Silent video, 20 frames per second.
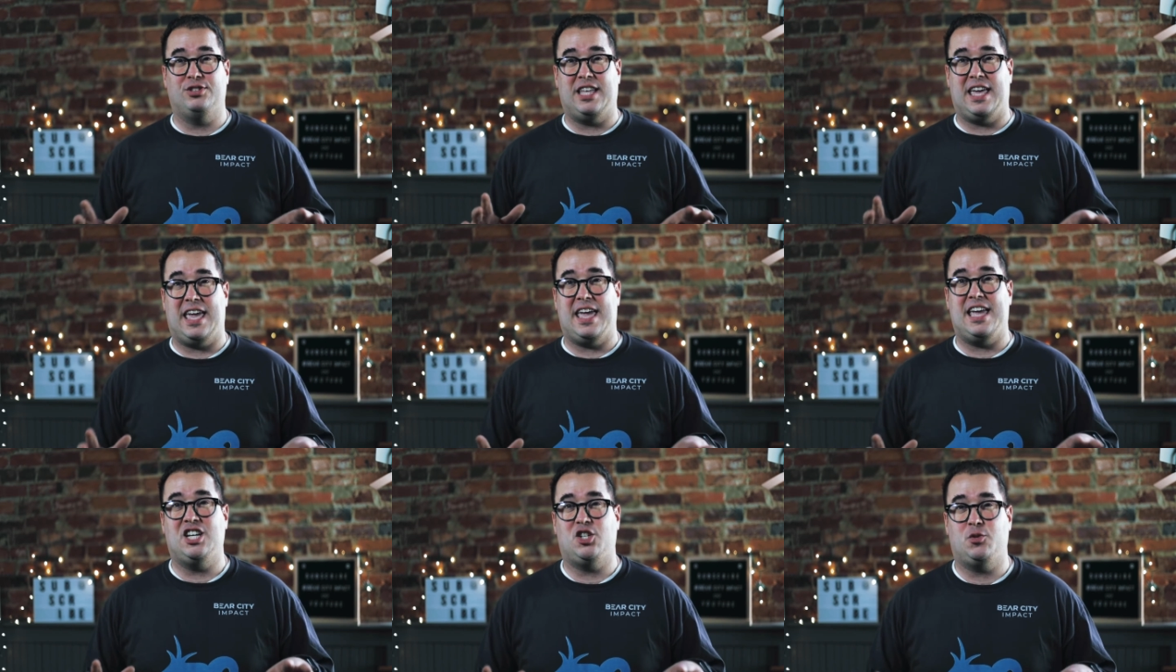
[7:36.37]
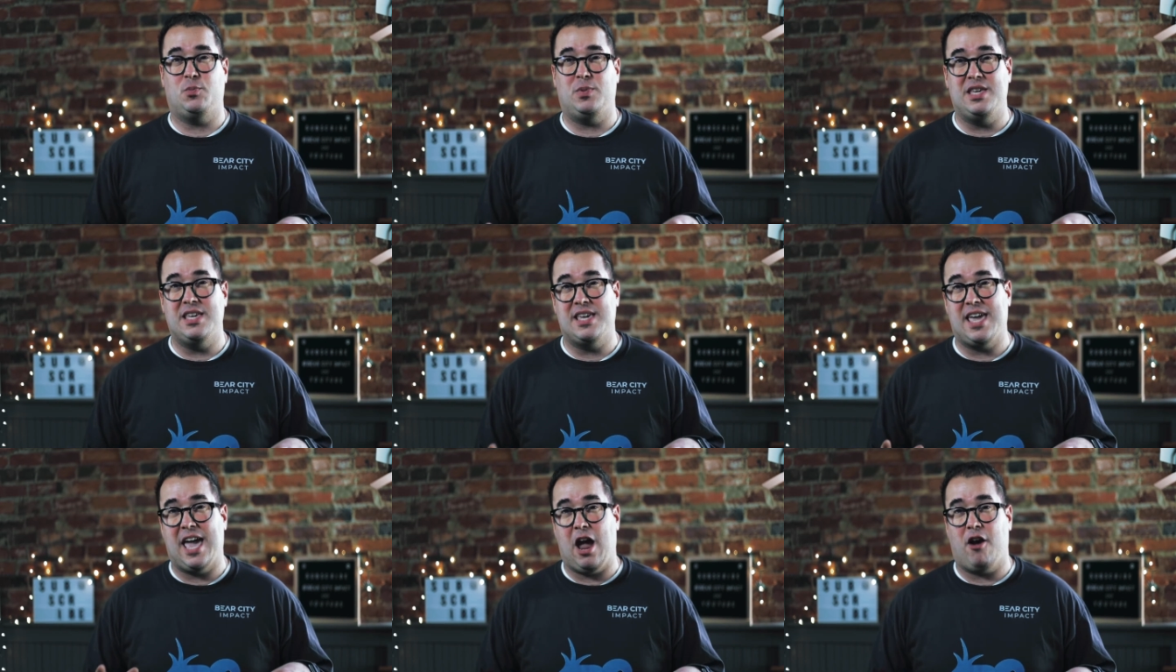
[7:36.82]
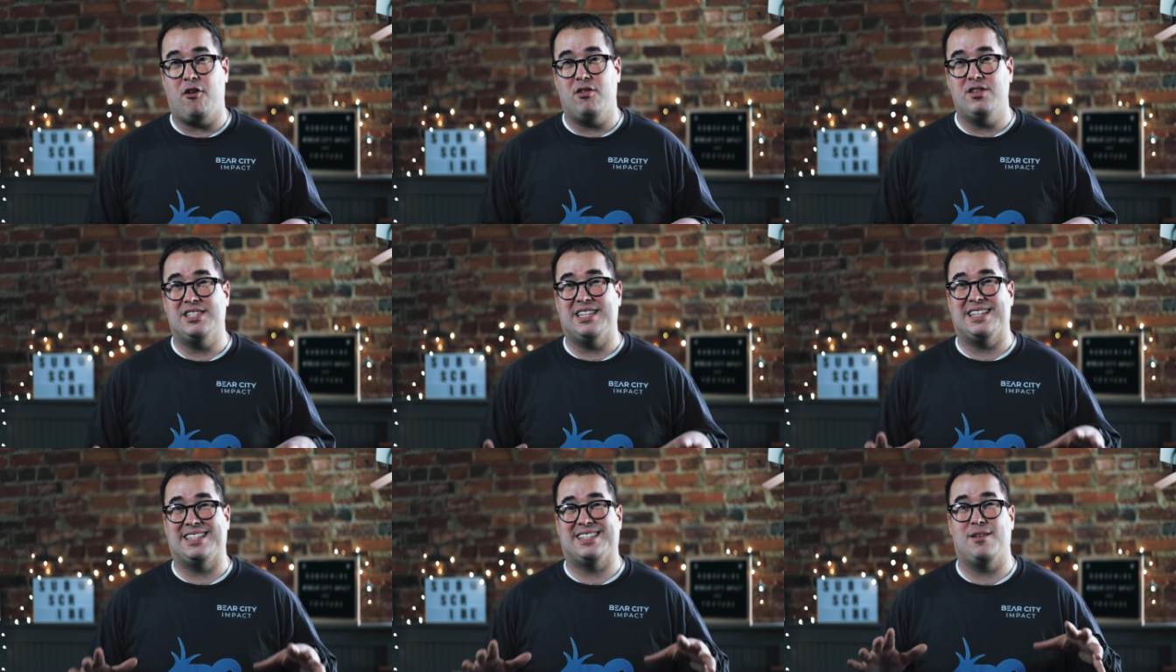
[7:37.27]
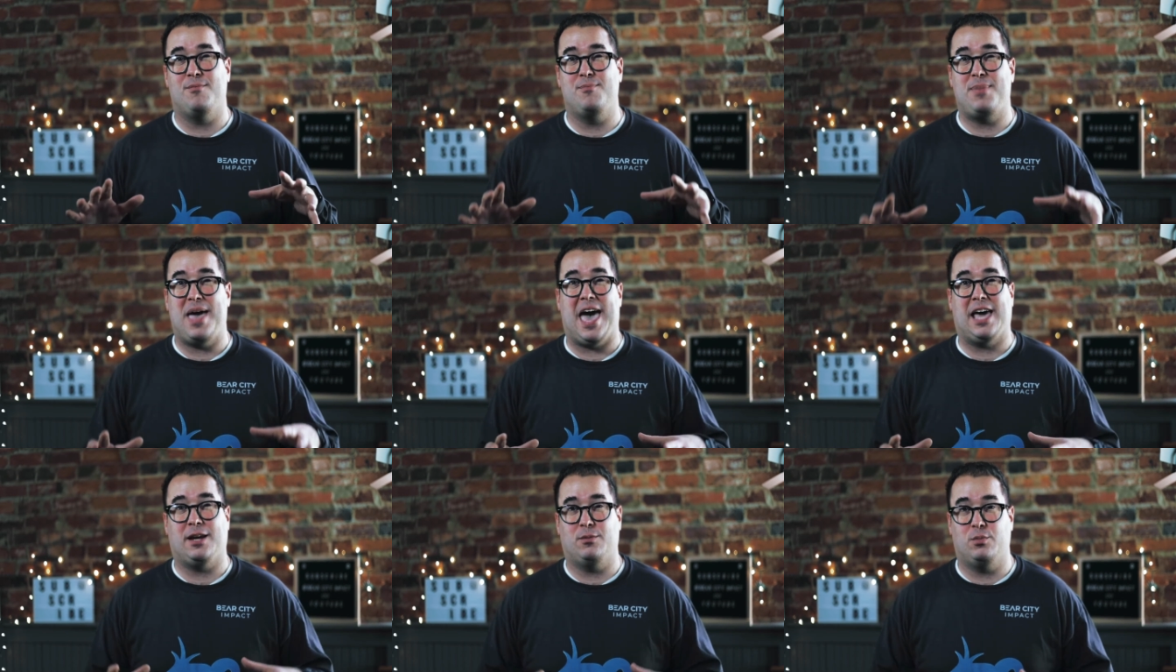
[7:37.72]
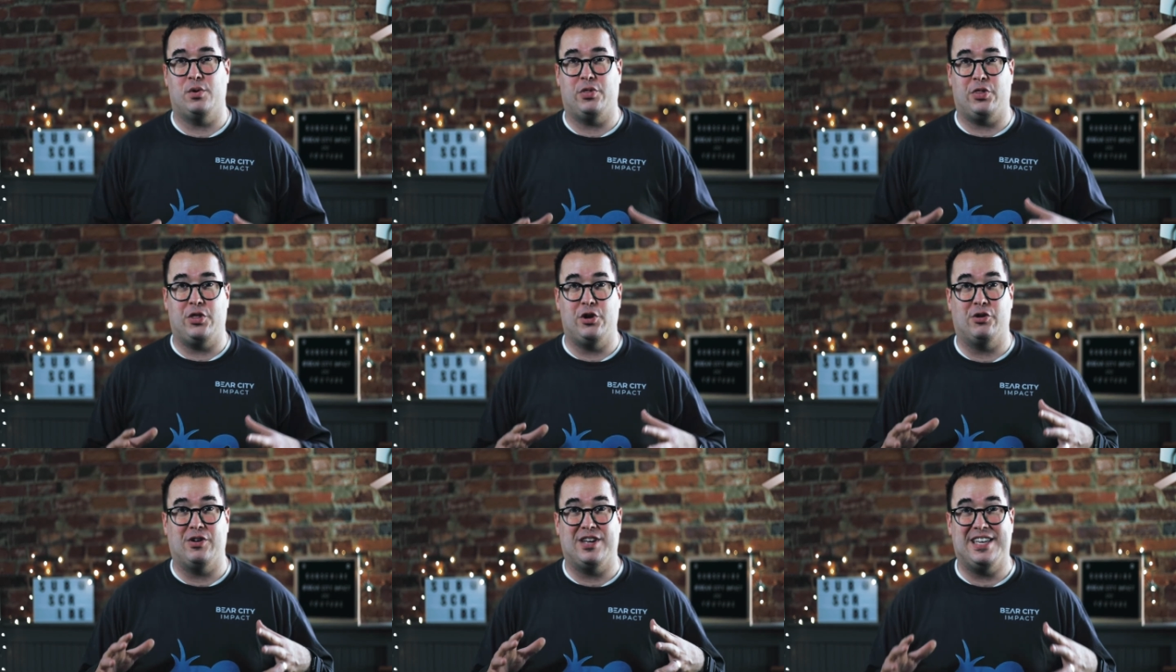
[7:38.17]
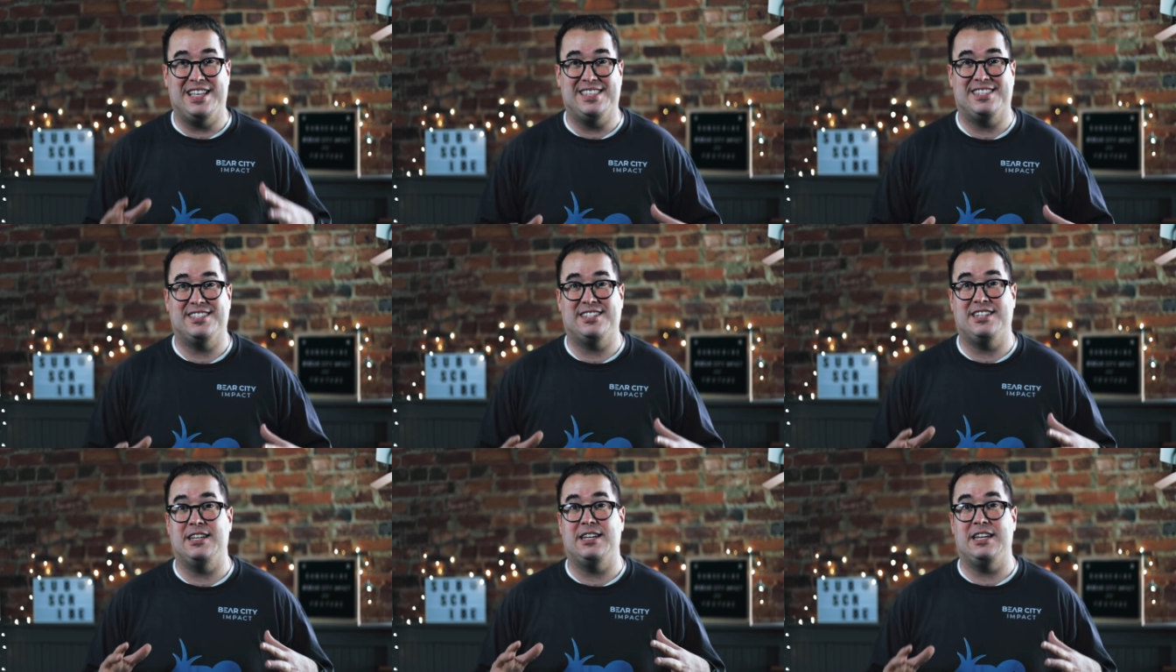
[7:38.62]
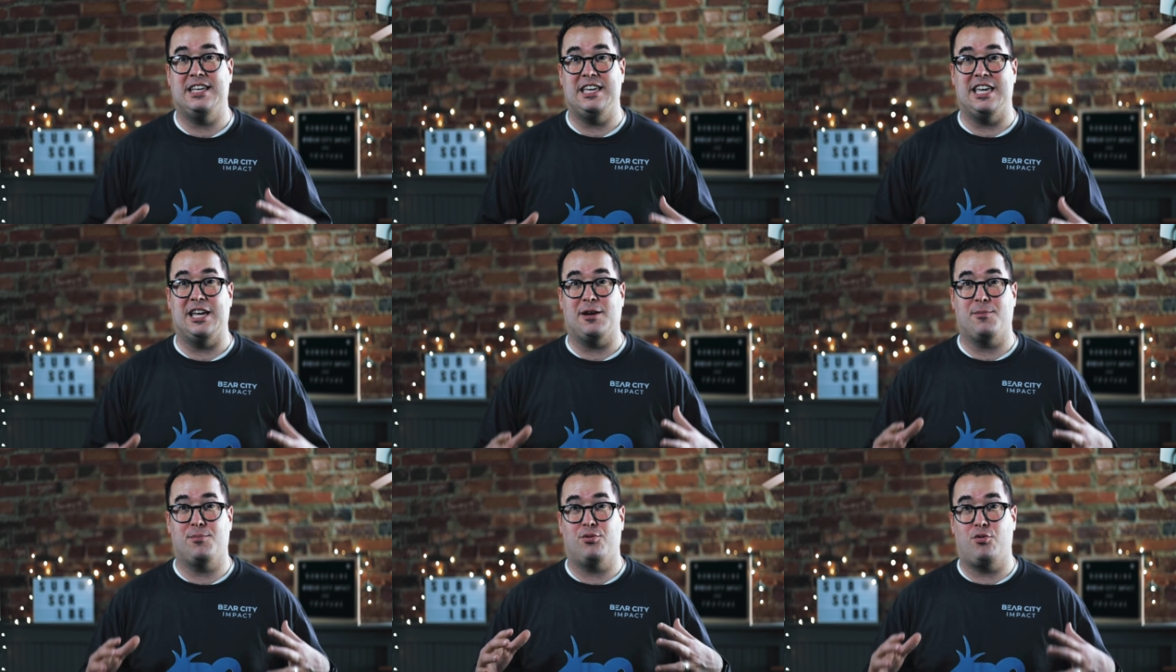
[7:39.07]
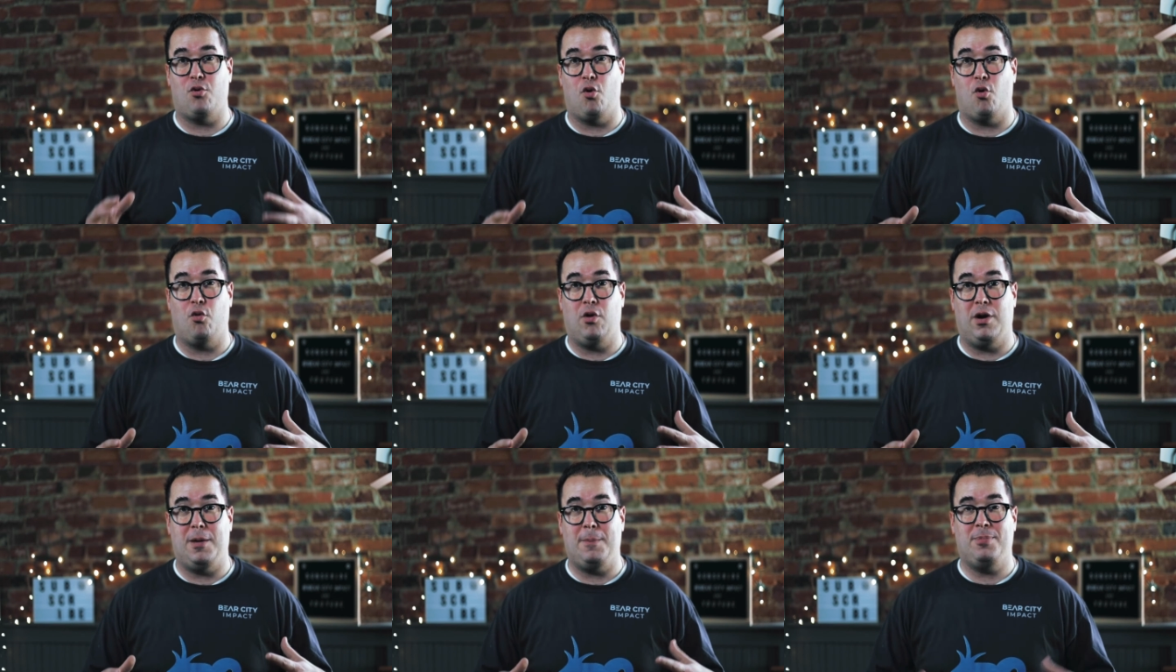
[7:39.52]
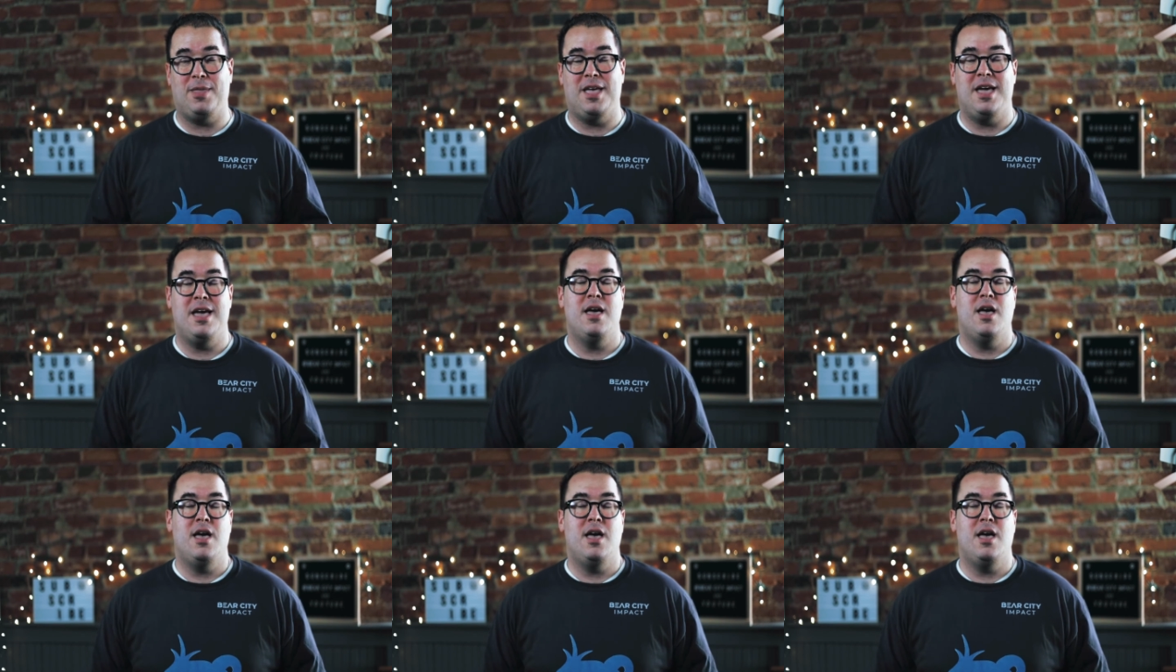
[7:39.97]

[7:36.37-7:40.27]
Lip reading: that HP carries that's compatible with their Instant Ink program.